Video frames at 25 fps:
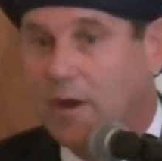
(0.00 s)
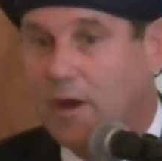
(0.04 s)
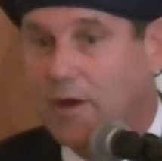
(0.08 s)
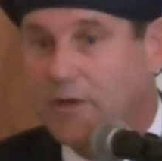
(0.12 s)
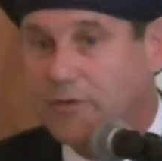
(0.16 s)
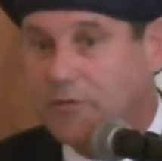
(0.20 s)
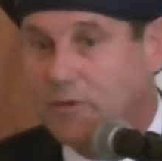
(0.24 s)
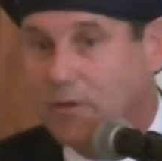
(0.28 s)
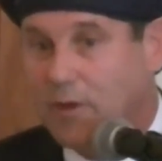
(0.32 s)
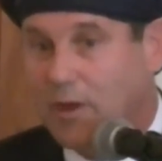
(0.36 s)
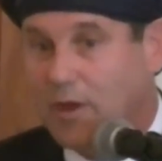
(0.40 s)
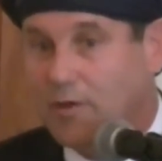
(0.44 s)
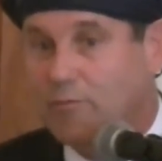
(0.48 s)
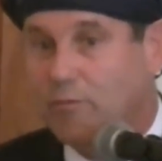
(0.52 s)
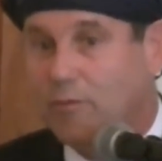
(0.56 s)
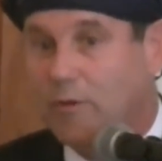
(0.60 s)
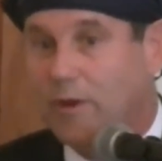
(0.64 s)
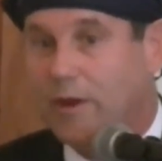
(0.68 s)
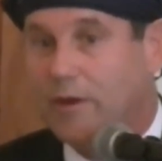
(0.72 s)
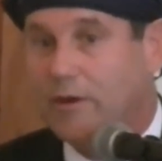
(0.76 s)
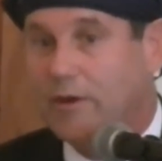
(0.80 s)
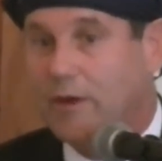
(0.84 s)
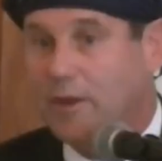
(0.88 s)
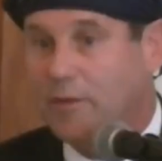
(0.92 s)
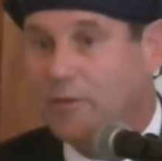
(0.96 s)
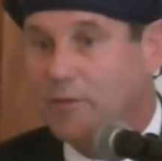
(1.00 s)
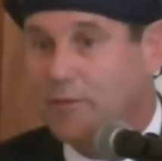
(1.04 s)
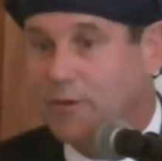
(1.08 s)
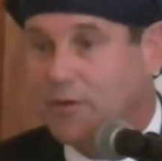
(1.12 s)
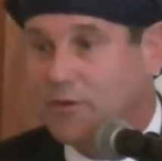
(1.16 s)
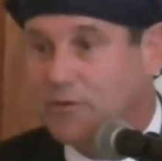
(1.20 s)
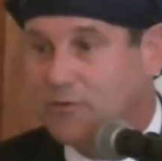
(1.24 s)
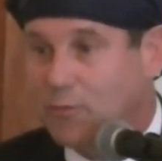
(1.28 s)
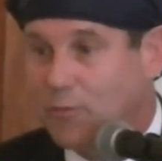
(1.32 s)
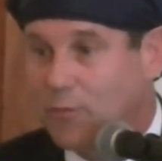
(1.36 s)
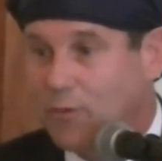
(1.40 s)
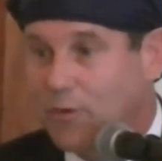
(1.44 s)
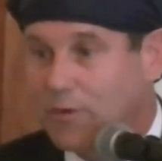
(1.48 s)
to love one another
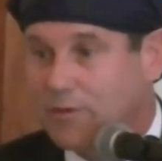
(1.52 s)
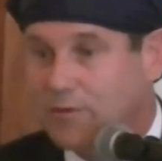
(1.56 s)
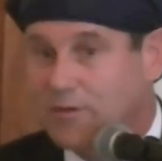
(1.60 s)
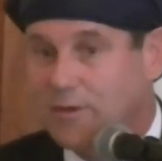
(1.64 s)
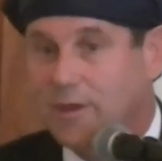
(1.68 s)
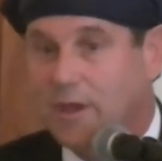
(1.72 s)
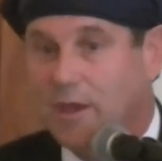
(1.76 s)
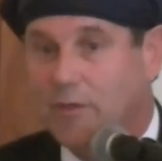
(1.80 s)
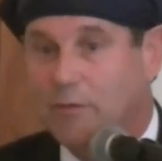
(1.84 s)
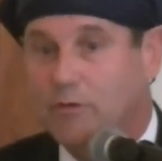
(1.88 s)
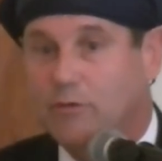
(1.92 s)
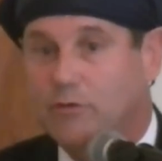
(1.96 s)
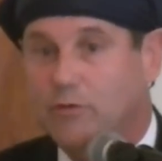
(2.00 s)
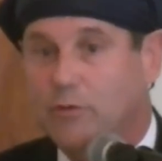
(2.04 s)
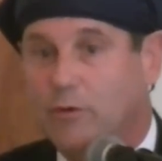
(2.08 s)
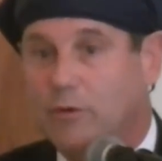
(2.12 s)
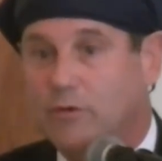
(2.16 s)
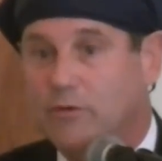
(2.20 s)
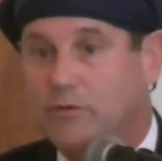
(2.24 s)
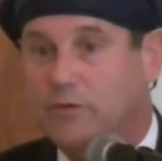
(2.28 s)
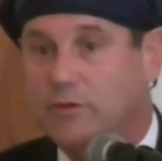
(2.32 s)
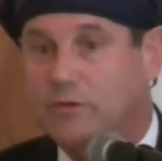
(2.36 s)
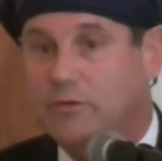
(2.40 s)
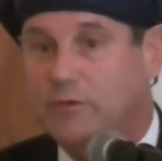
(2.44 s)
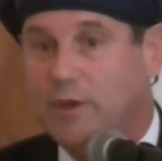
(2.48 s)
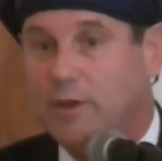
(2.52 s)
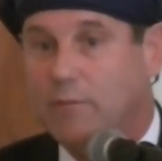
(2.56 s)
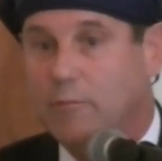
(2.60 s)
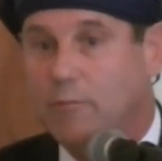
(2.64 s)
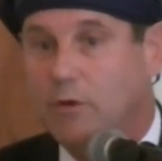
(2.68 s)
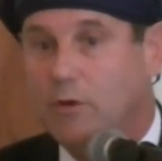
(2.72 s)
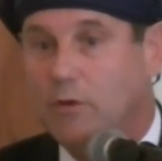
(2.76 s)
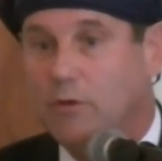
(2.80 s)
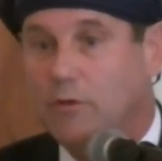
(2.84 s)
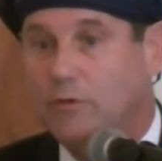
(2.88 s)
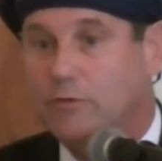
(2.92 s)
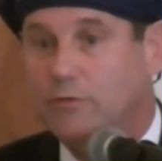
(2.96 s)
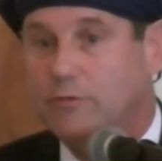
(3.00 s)
and to work together towards the same
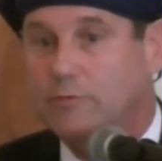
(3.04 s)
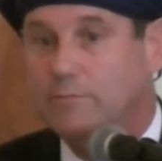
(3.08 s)
goal.